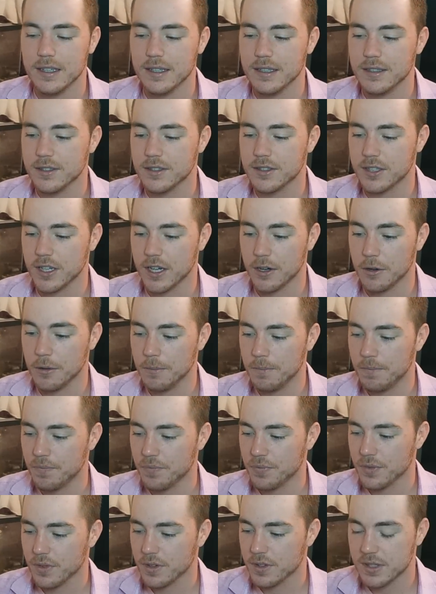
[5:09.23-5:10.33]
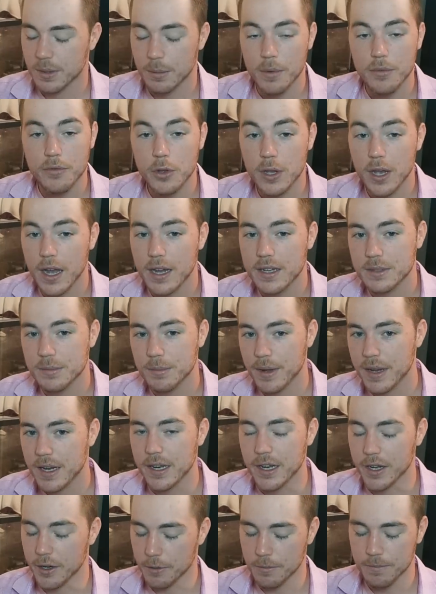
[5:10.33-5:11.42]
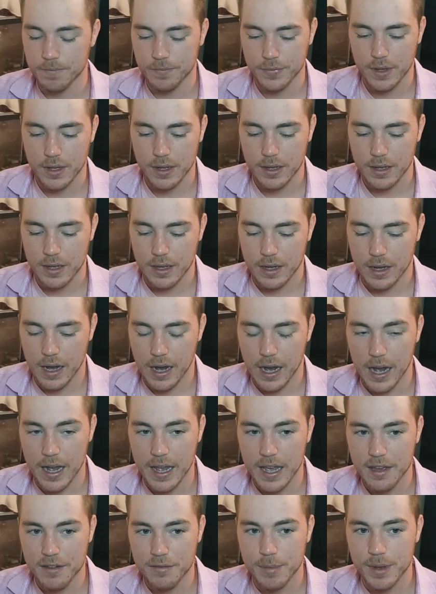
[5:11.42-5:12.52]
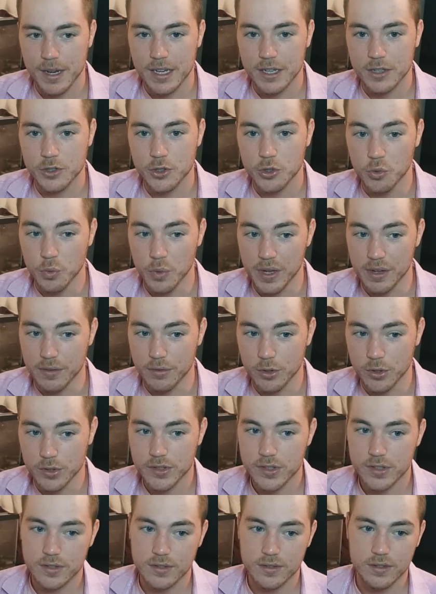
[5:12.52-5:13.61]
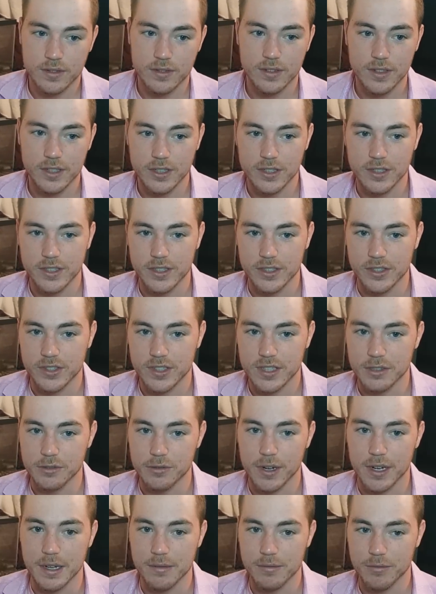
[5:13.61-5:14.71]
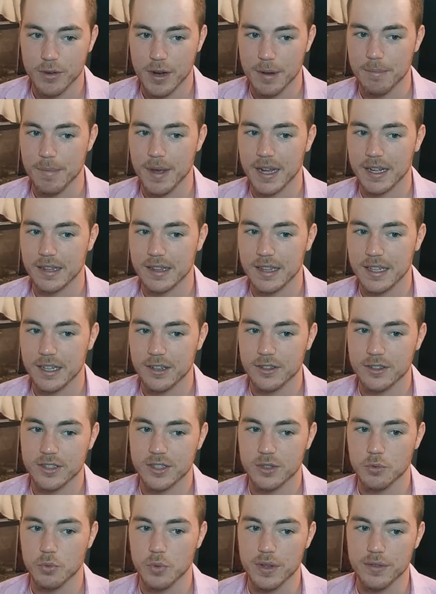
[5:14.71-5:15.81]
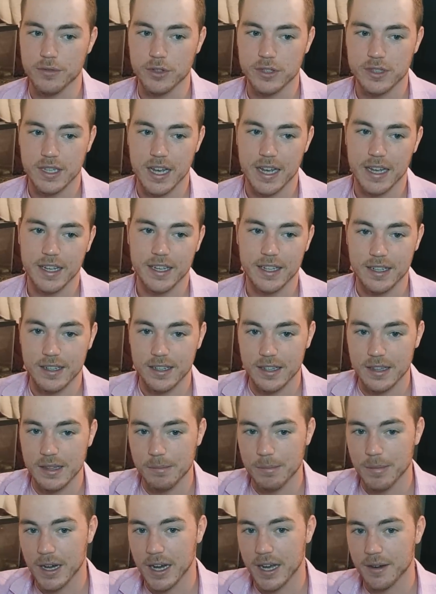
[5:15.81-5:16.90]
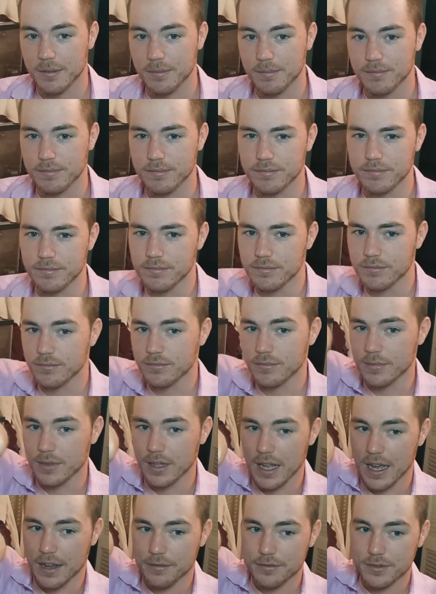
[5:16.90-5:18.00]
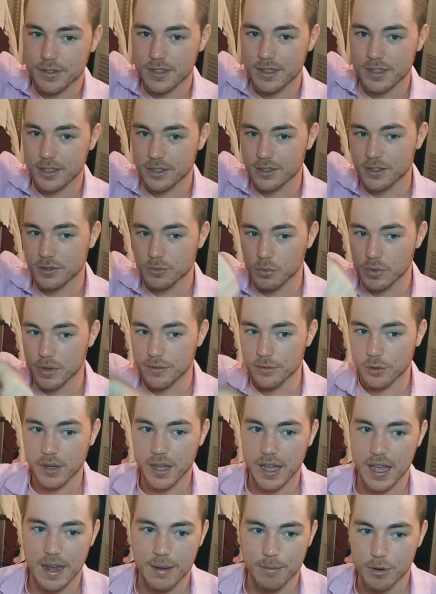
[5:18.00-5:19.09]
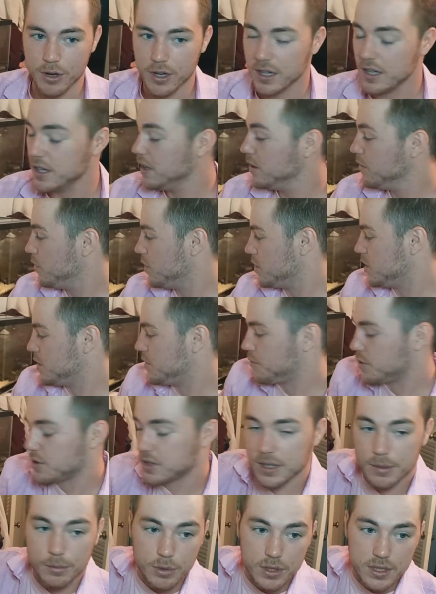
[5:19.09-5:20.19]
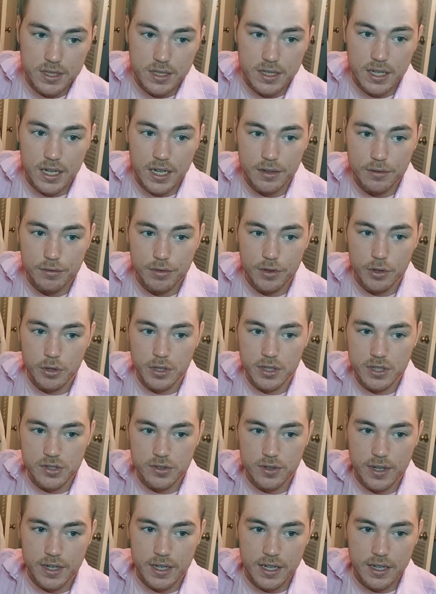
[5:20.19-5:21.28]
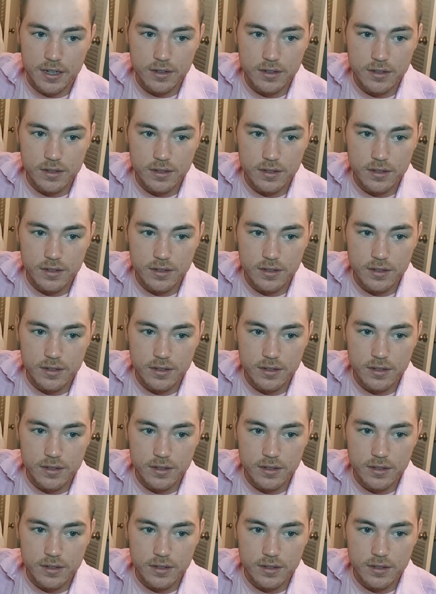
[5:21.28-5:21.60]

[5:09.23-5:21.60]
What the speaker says: So some of you guys may know, I have been into weevils. You'll see right back there's a weevil tank, and in the bottom left there's a weevil camera, which is for some reason not in focus right now.